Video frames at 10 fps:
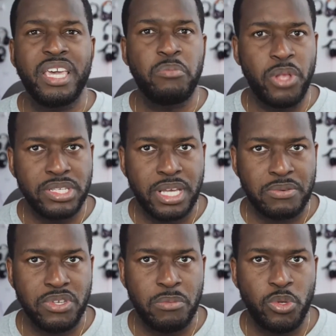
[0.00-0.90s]
It blocks
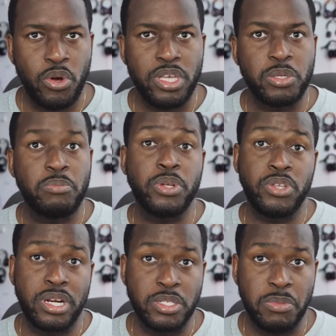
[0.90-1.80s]
out some noise, but
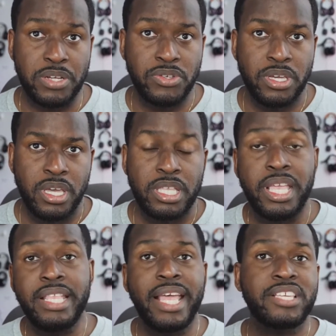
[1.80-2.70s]
not as much.
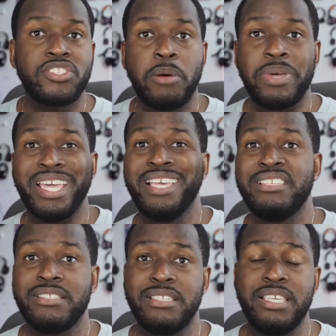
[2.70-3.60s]
Then next up
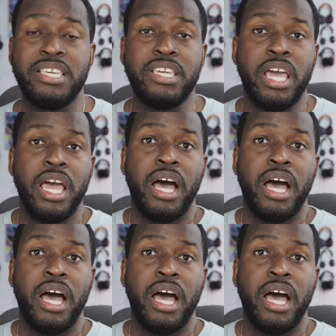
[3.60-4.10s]
is the